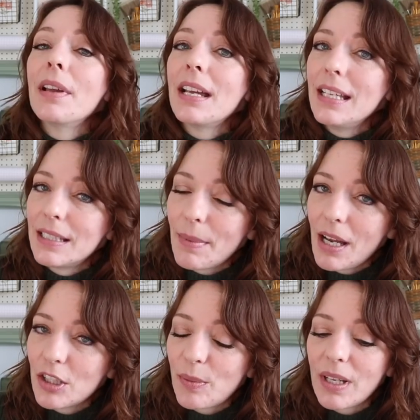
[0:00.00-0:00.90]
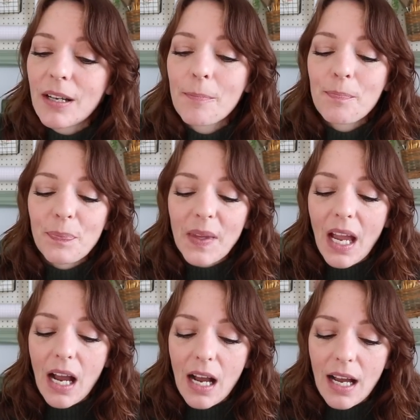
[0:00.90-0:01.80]
he's my husband,
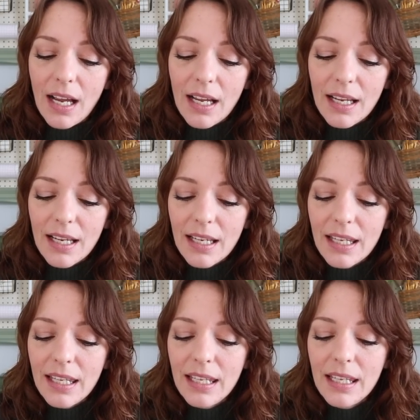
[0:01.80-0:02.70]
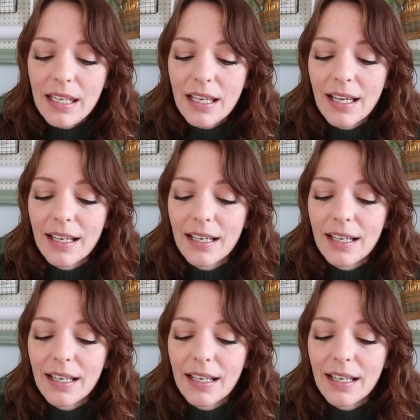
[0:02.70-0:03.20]
uh, he...